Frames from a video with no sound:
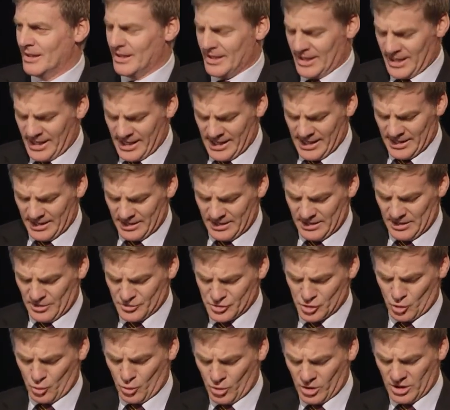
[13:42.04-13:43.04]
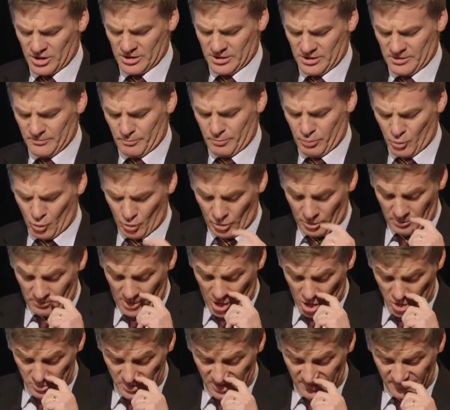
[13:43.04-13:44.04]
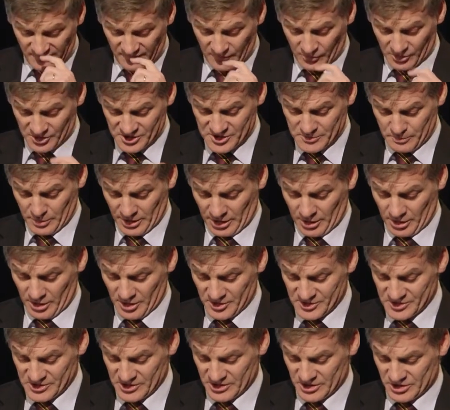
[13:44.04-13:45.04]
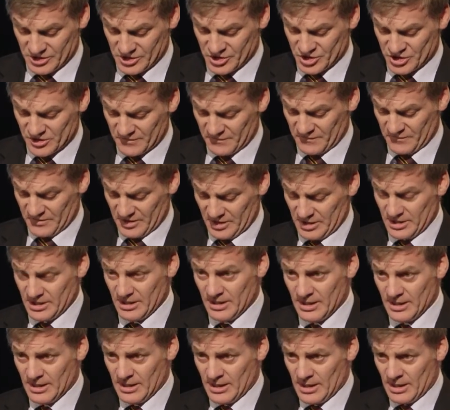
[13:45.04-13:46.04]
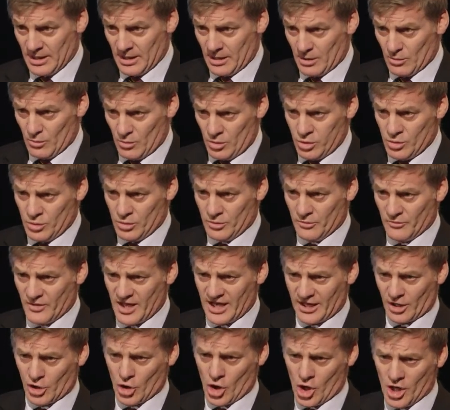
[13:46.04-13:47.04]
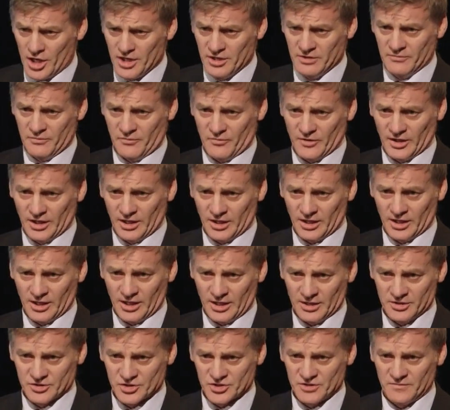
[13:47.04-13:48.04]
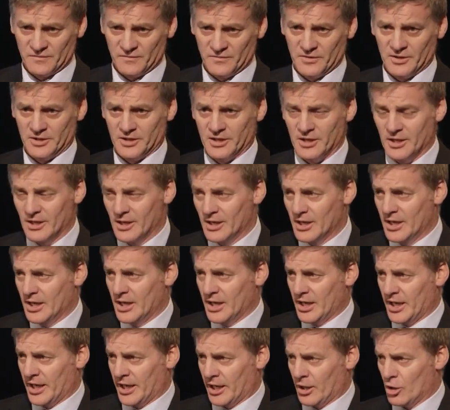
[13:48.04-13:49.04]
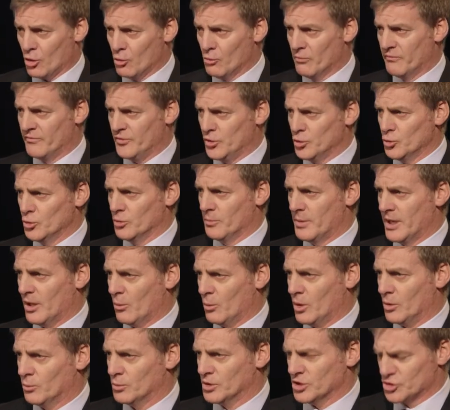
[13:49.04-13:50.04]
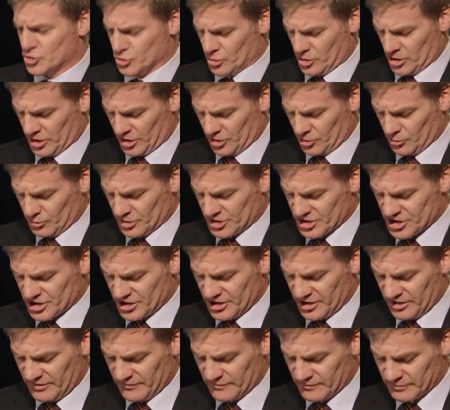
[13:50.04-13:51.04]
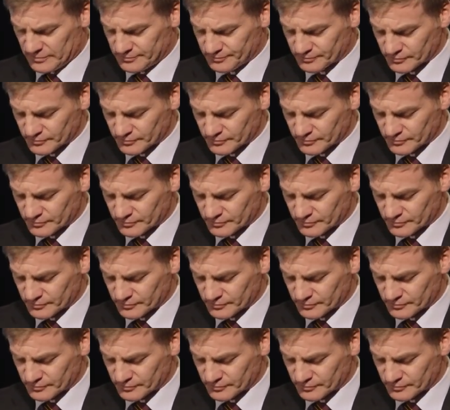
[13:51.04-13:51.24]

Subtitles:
And it was quite an important moment for us because it shifted that kind of thinking, shifted our whole view about what we're trying to achieve